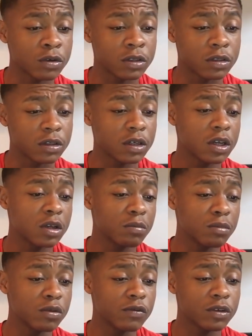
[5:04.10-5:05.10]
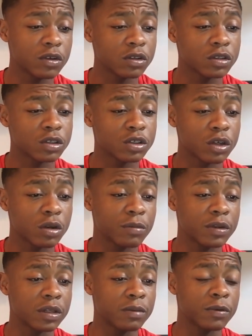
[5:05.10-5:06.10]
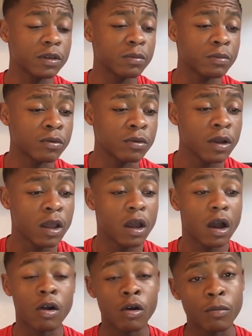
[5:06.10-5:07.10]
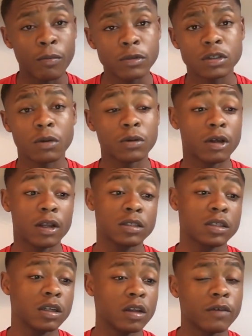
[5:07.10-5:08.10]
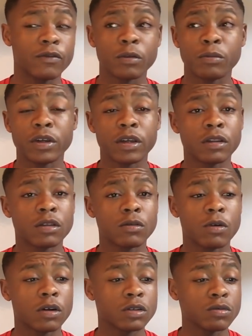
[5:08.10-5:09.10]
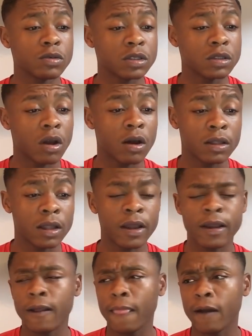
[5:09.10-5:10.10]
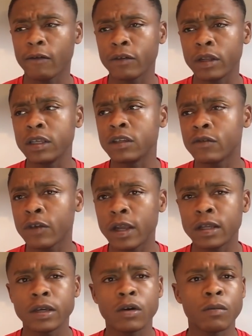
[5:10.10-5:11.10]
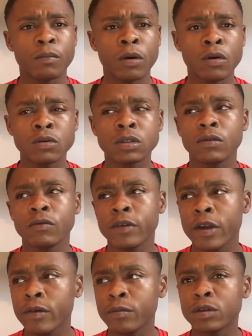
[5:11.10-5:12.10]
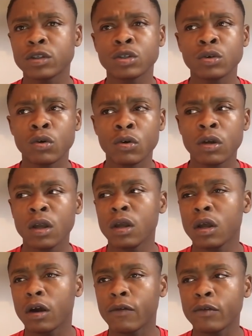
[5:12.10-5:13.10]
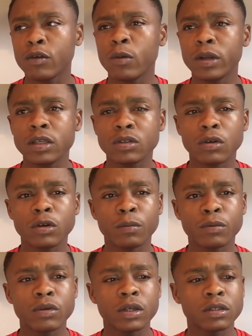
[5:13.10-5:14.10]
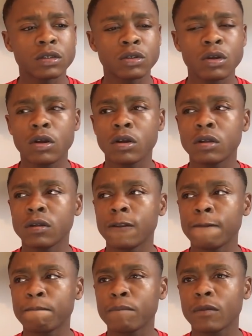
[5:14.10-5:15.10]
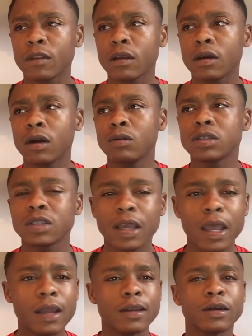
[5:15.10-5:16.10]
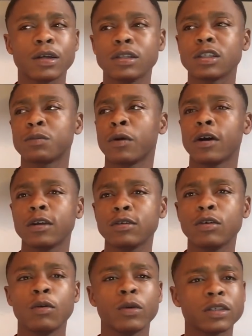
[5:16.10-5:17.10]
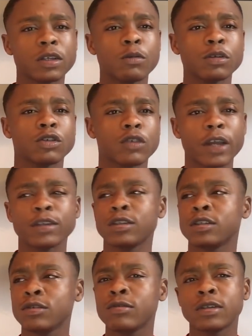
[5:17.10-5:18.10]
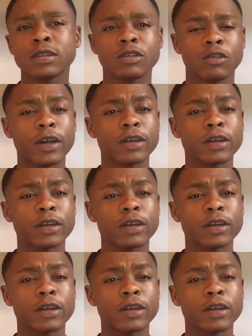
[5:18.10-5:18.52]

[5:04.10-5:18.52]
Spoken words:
you couldn't. Moving on to Germany, people. Someone I'd actually love to bring into Arsenal is Dárdai. I feel he's fairly composed, very mature. I feel when he's on the ball, there's a certain, I wouldn't say elegance, but you know when someone strikes you,